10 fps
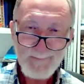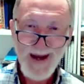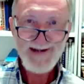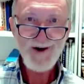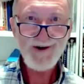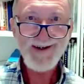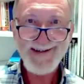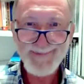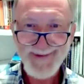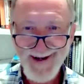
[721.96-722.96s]
minority
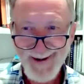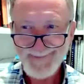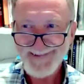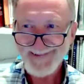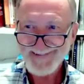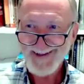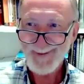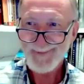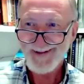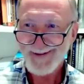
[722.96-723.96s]
of times that it's happening